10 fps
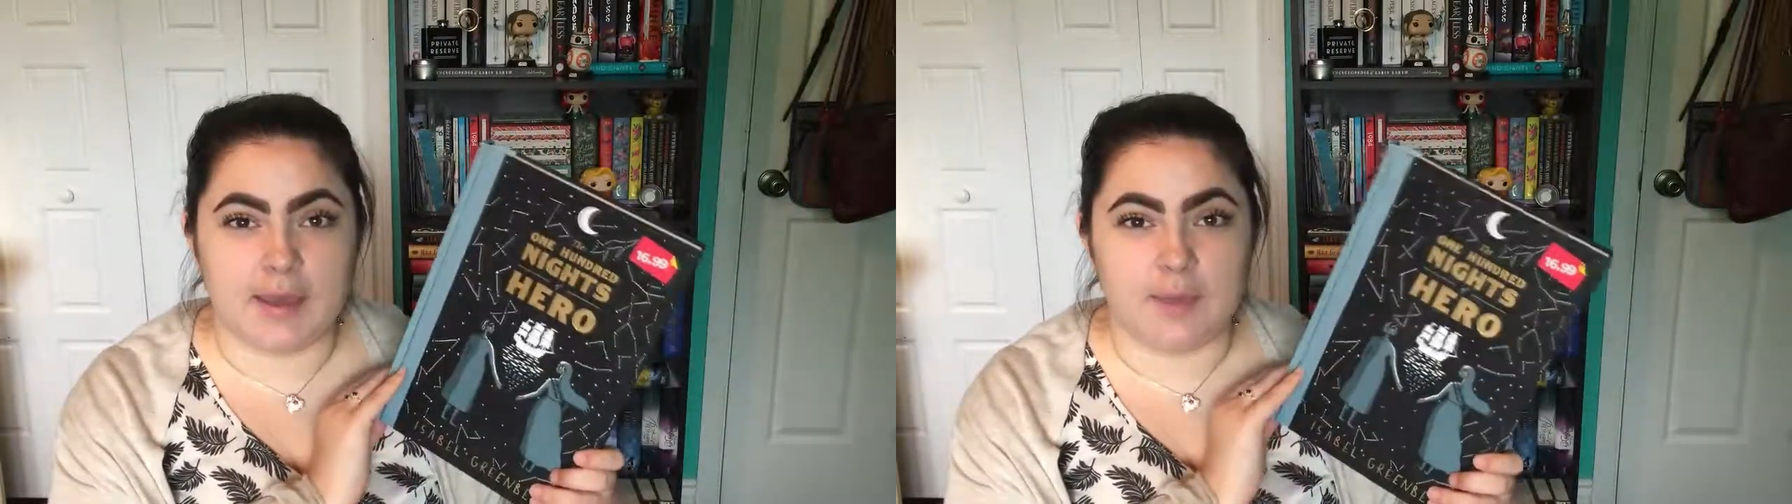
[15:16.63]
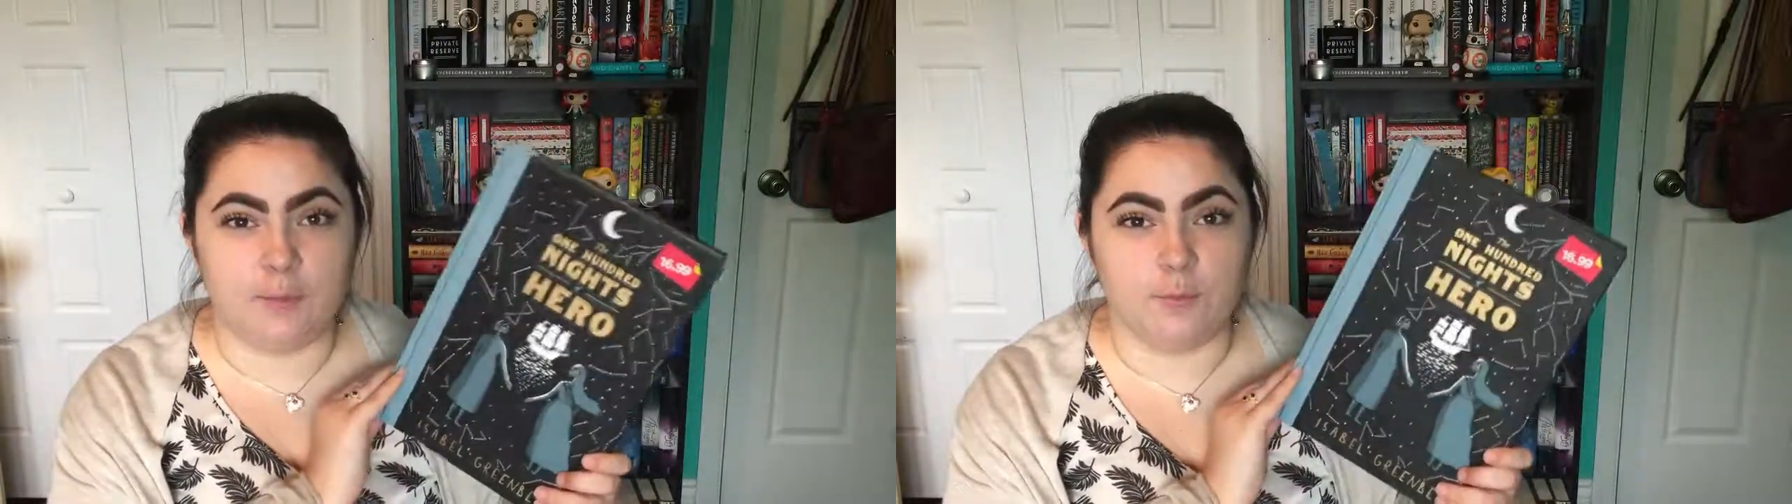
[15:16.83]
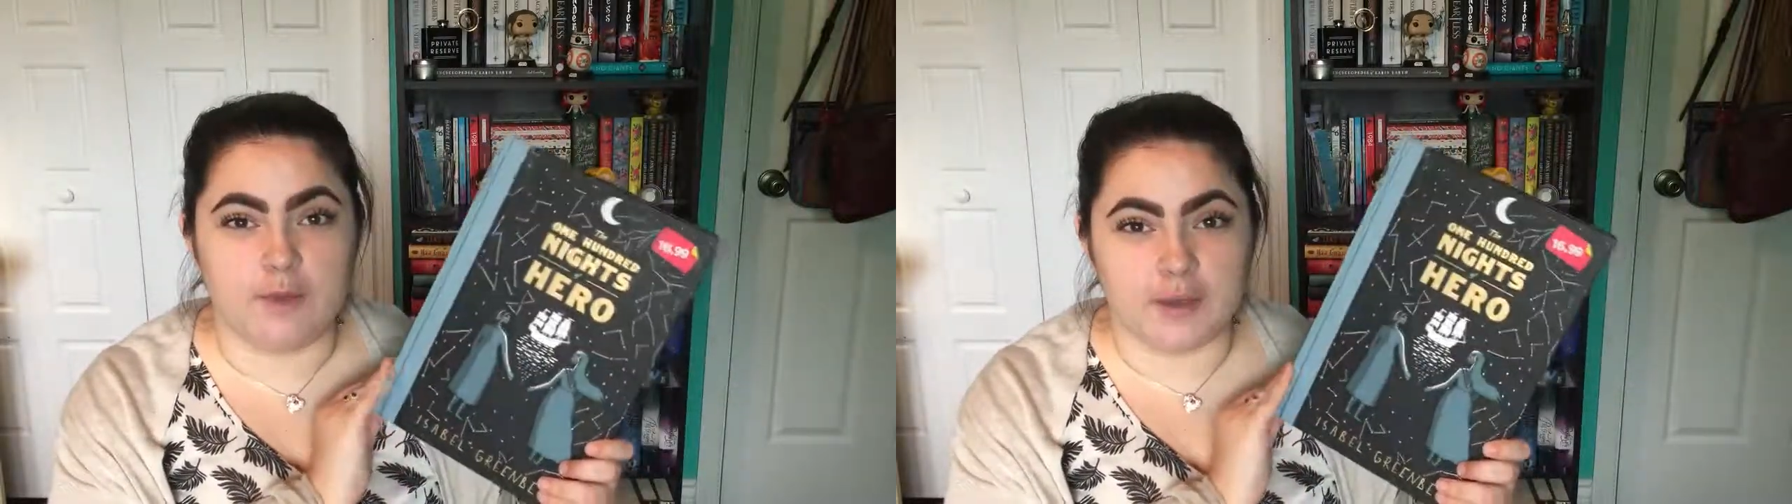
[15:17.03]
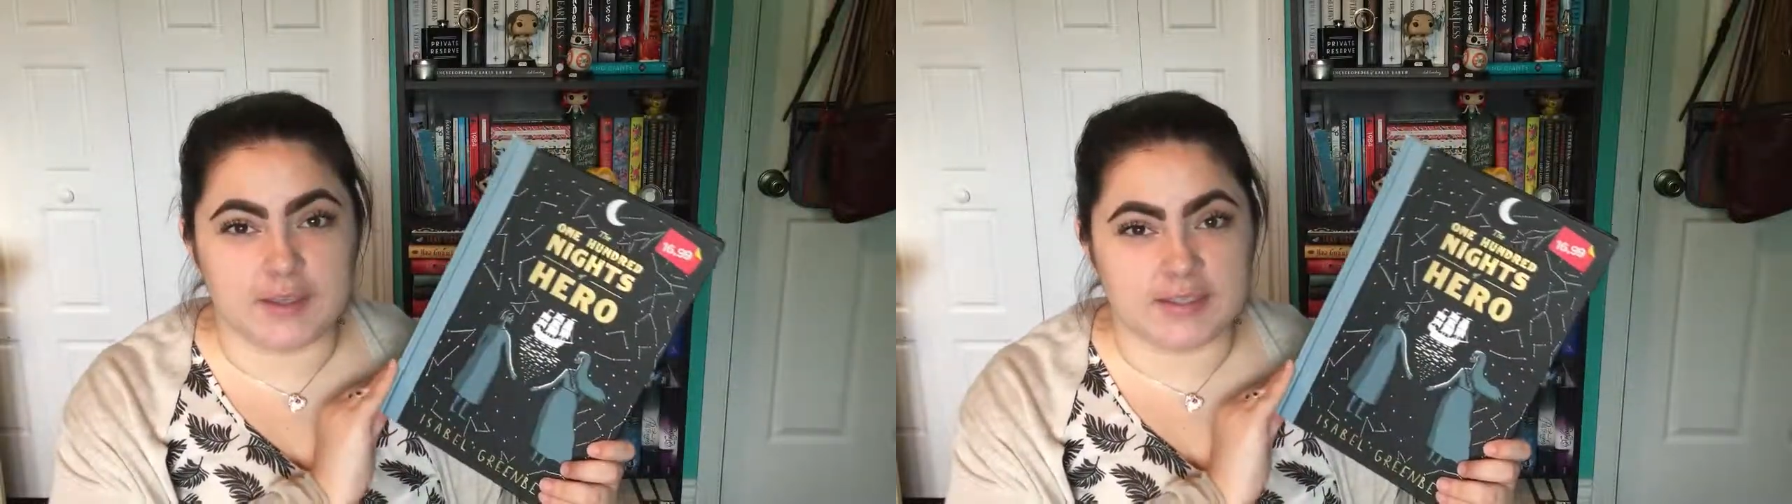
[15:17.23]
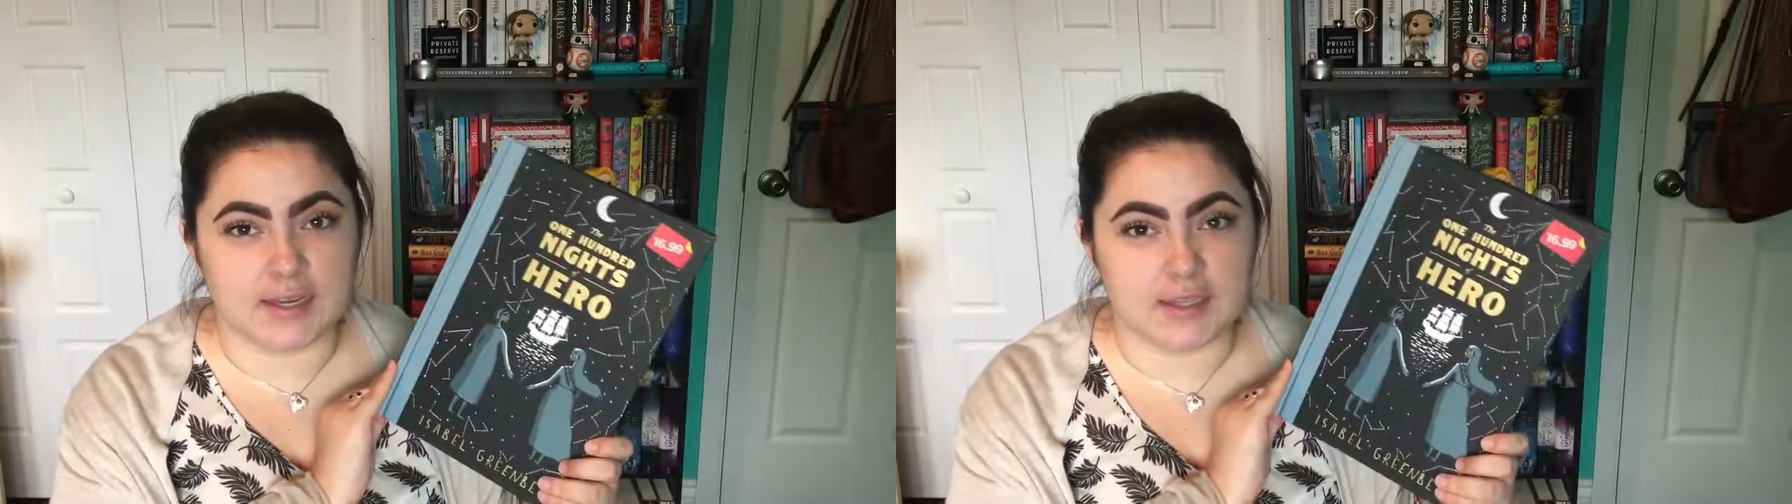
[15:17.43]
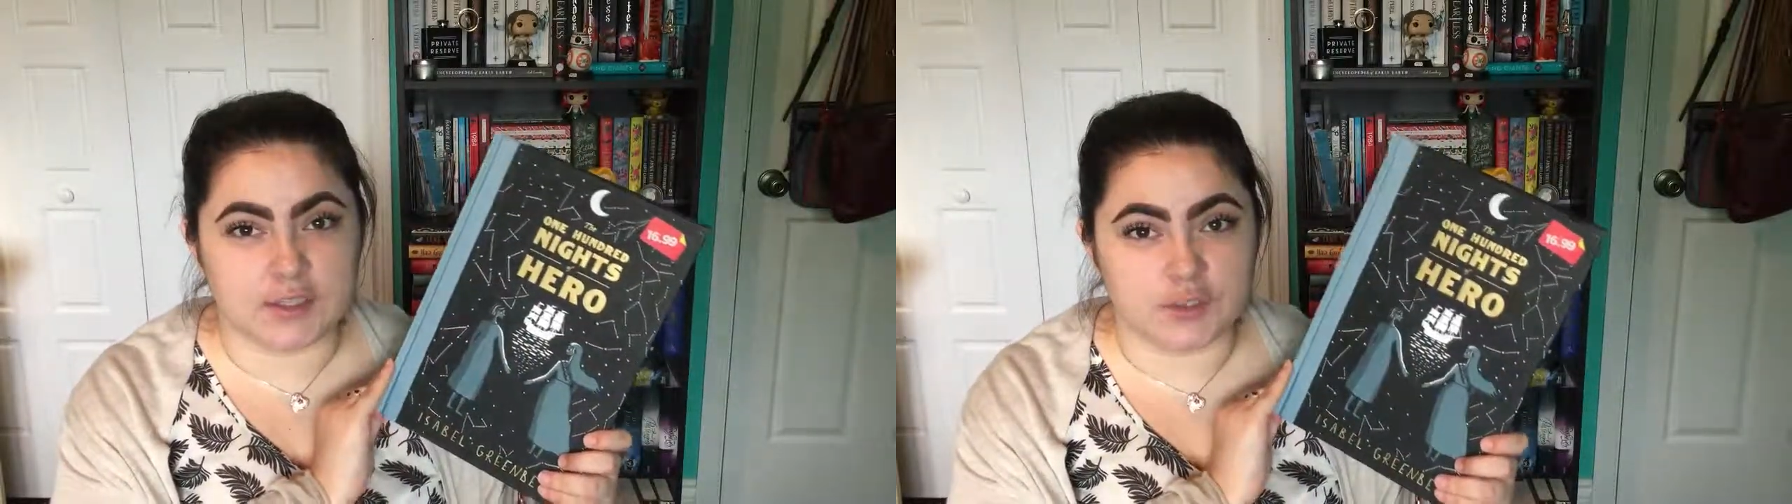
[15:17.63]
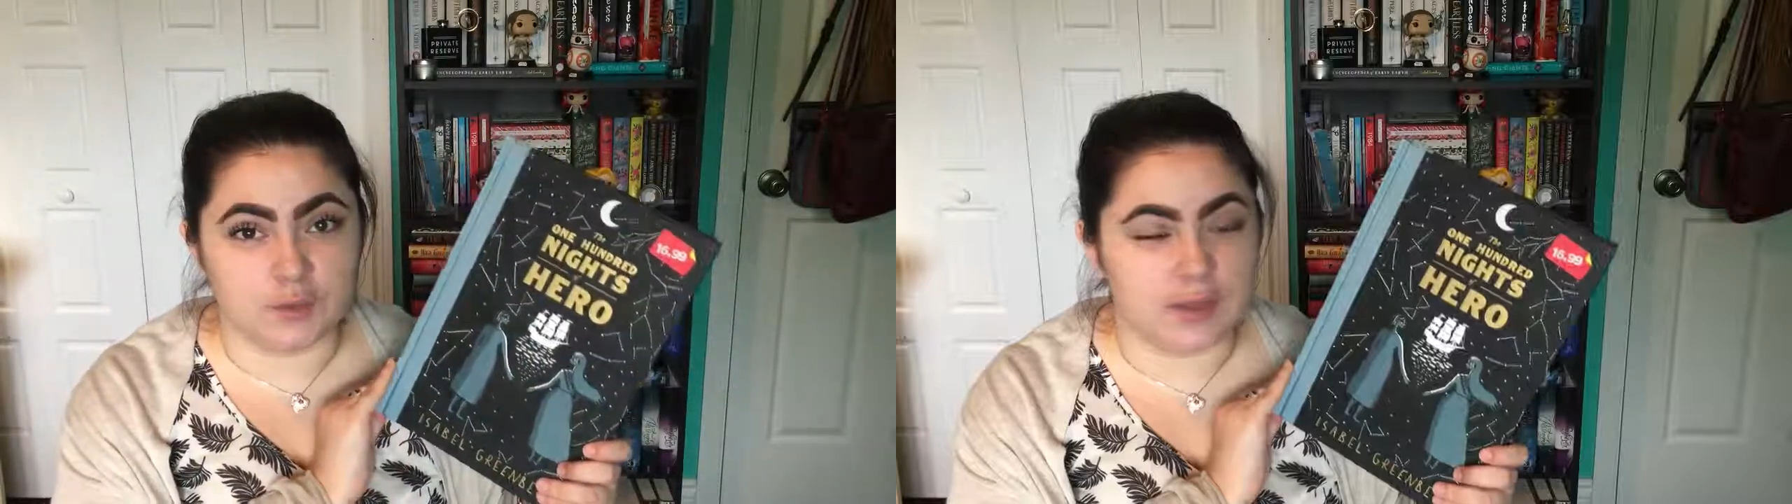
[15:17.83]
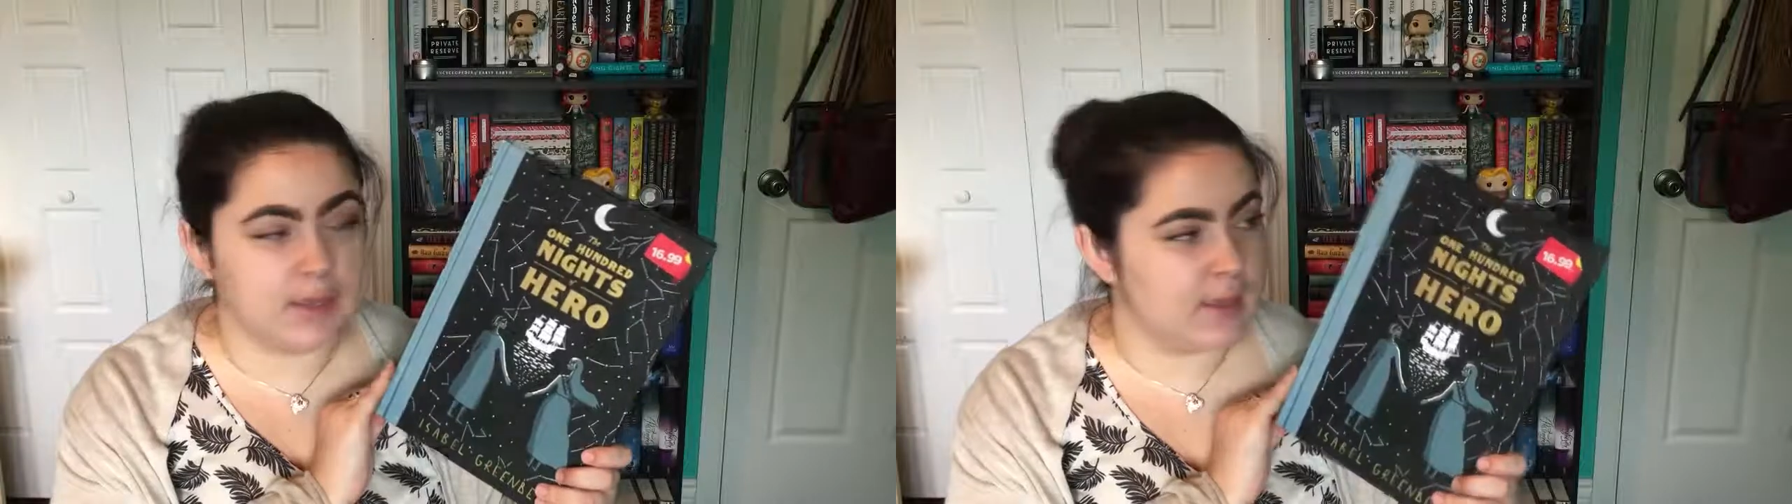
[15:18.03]
I'm very excited to
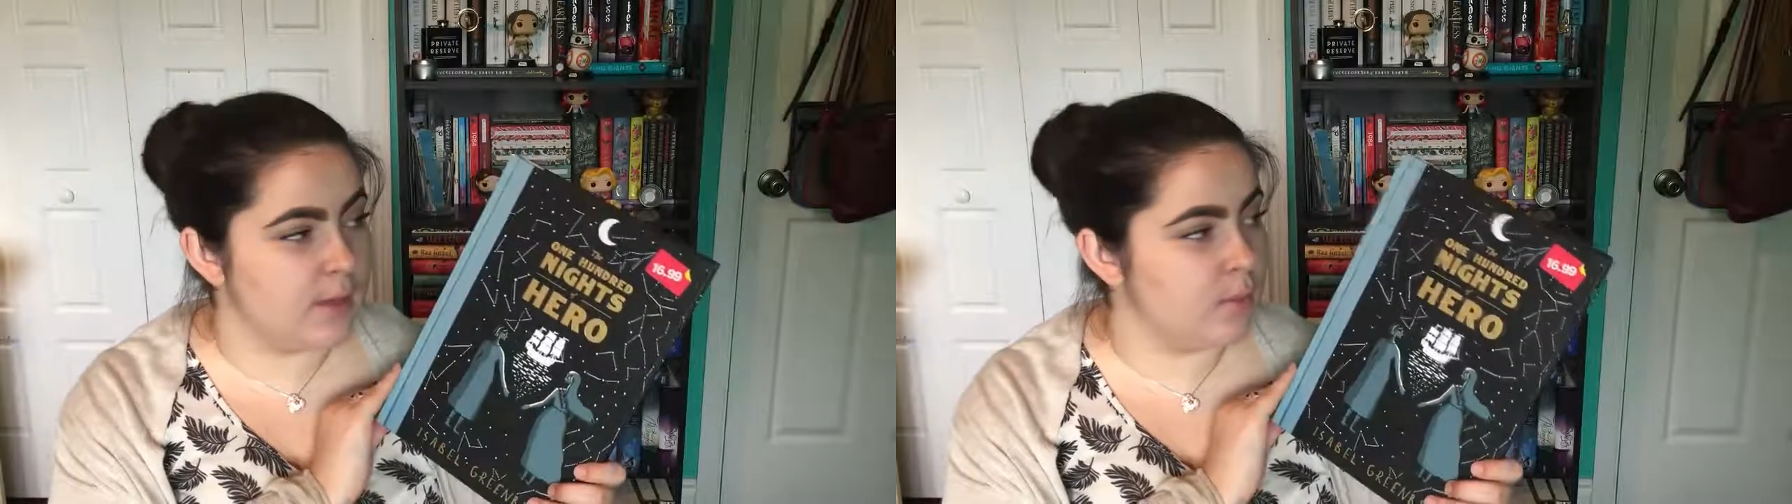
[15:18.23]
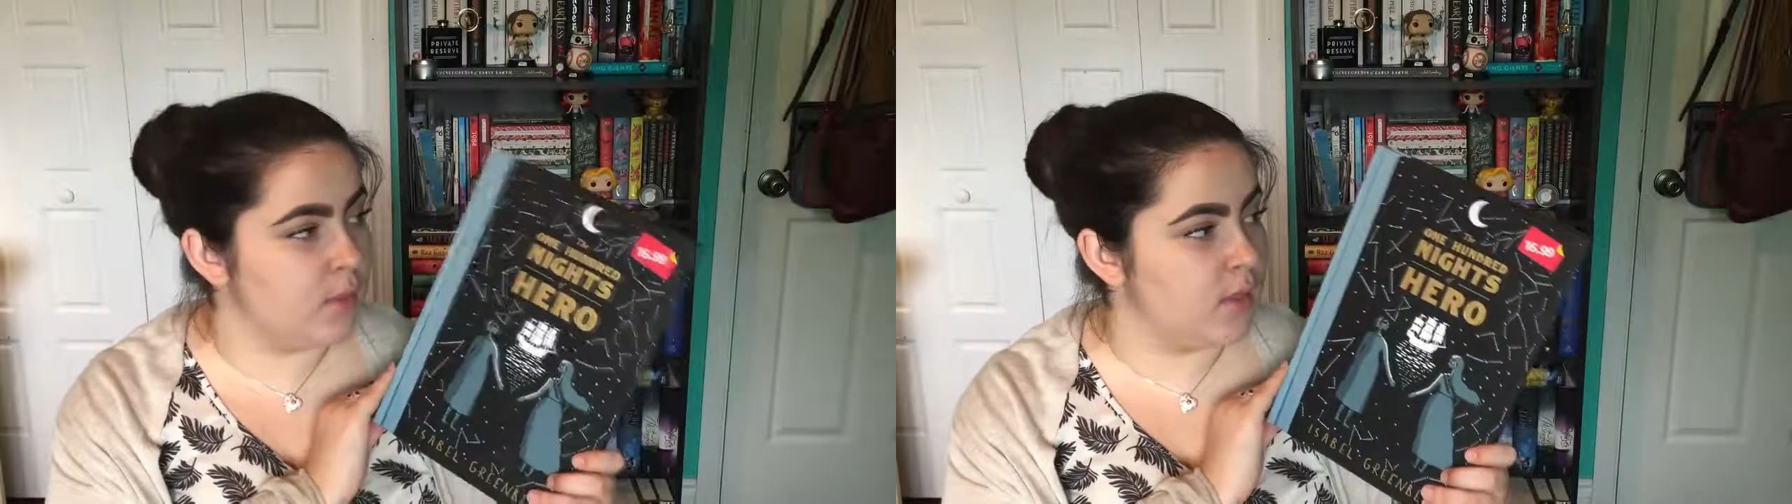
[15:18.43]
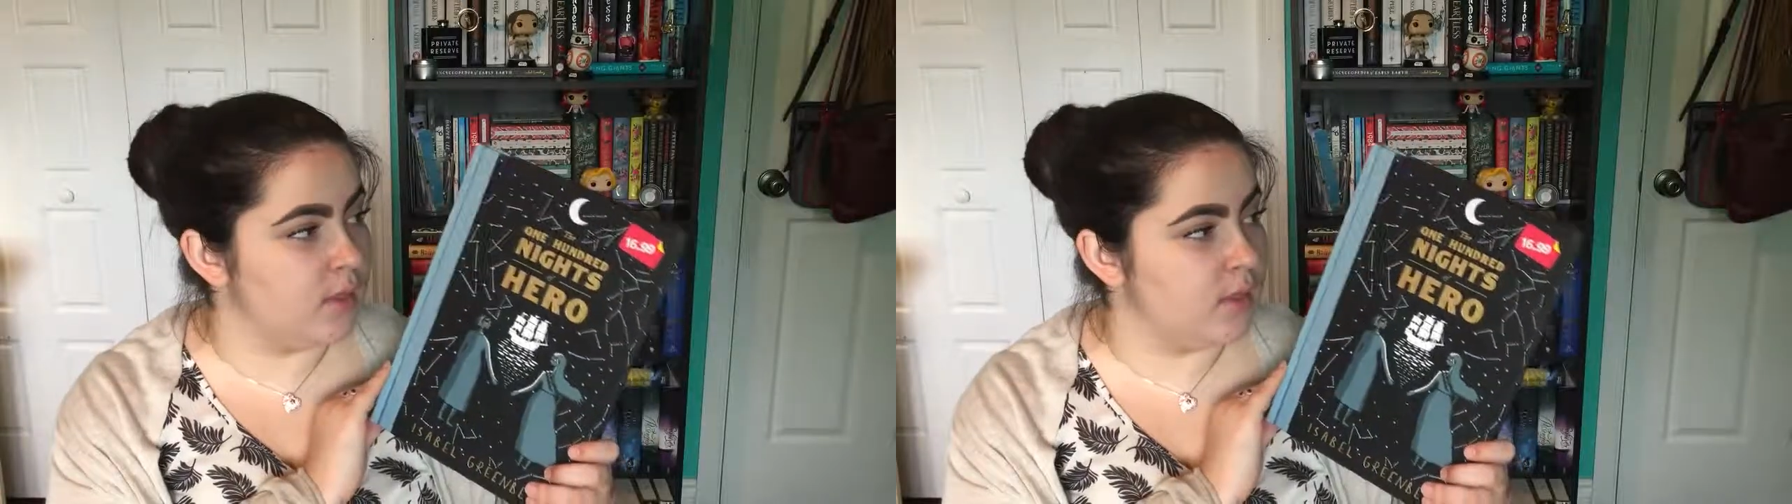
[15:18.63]
read them.